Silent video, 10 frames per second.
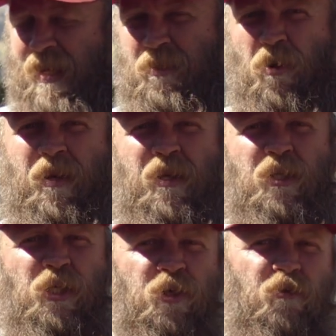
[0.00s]
and turn it
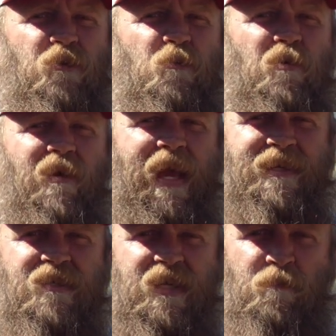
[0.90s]
into usable
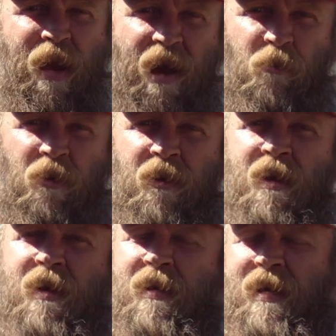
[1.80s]
AC power.
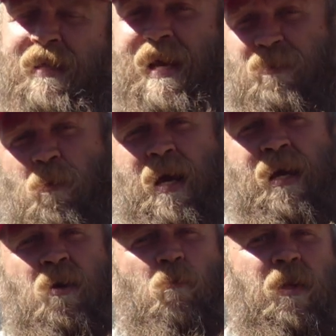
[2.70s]
And that's
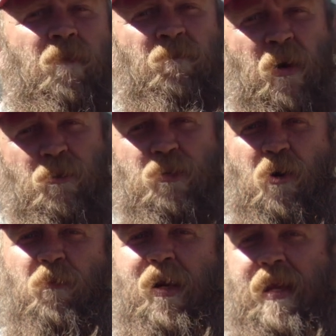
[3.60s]
why when the folks
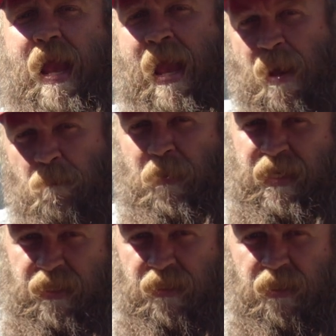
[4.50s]
over at
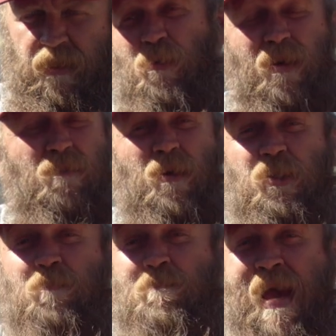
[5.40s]
Ampeak pretty
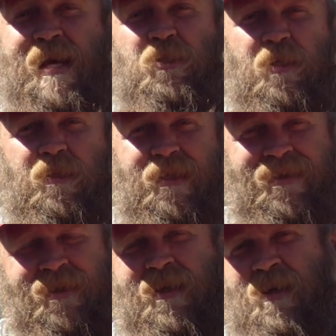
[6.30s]
much magically
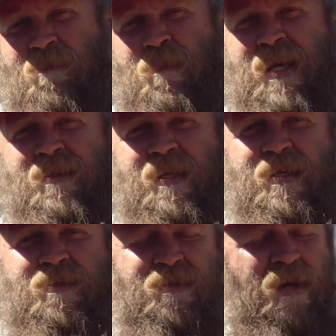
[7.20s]
made
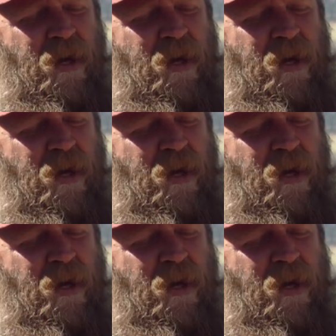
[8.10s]
this